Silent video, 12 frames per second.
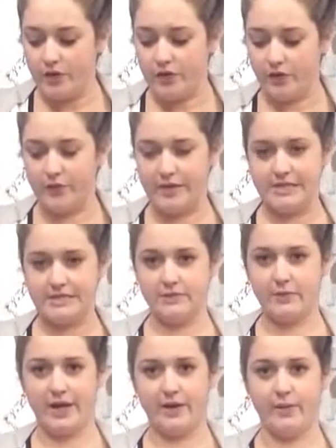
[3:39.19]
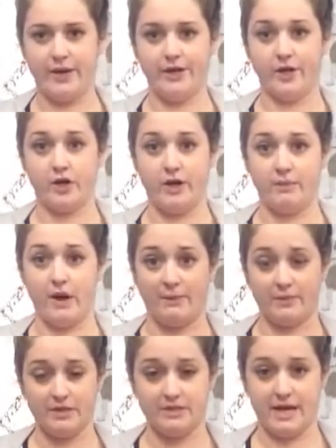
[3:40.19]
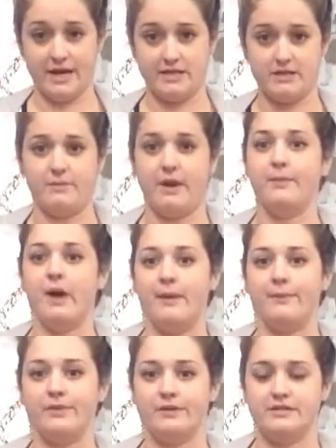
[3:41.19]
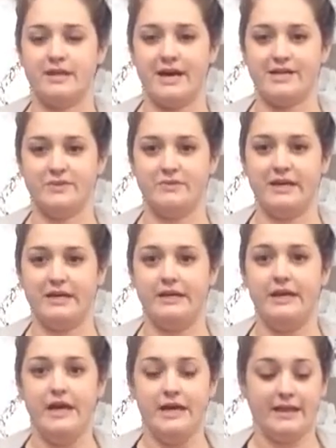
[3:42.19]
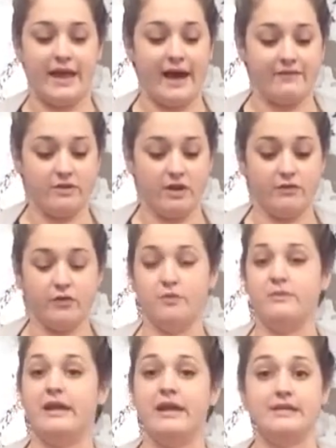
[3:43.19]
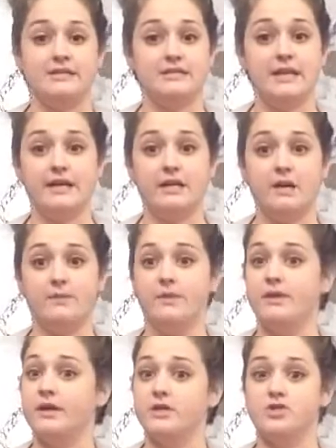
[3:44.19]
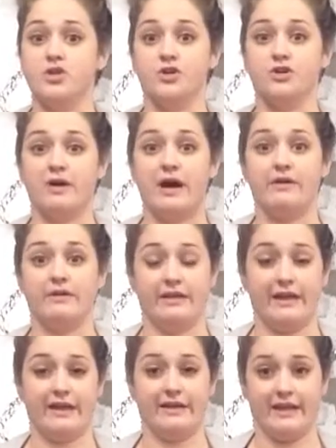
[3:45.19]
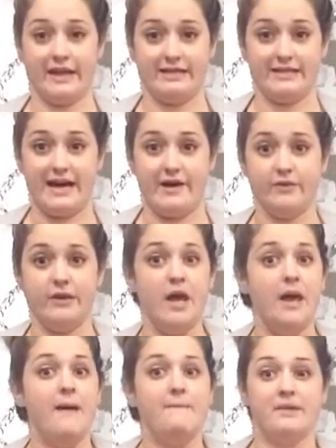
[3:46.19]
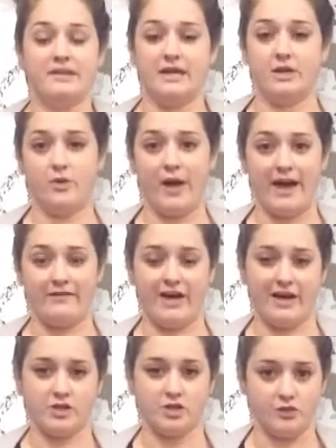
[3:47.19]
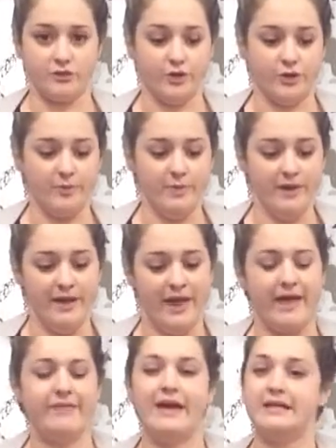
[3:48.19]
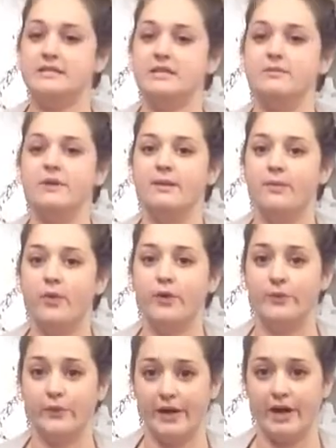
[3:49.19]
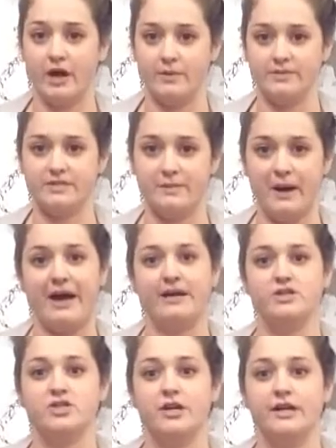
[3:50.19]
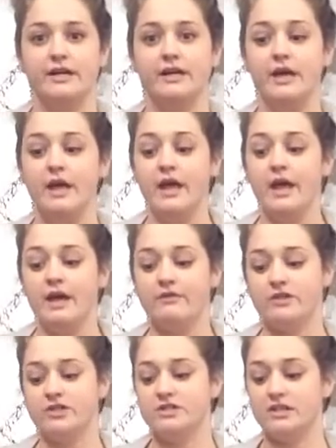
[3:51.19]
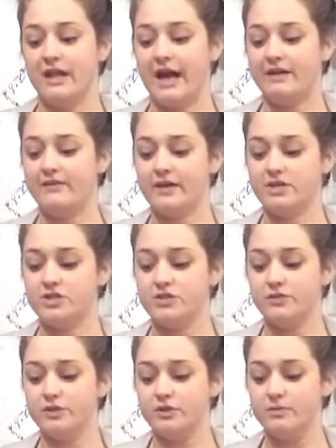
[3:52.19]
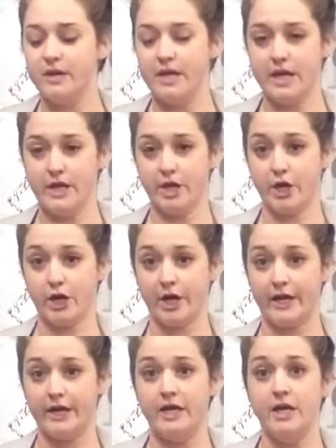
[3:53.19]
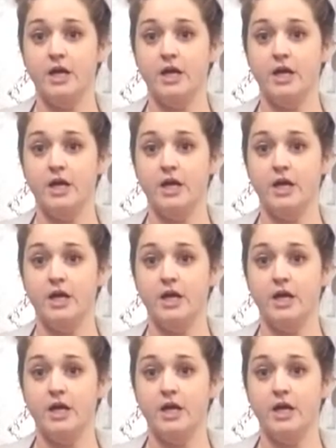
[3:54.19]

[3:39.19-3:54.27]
The reason why you want your crate properly sized, and by properly sized I mean they have enough room, they can stand up, they can turn around, and they can lay down, but they don't have extra room. And that's going to be important when it comes to potty training. If there's a lot of extra room in the crate,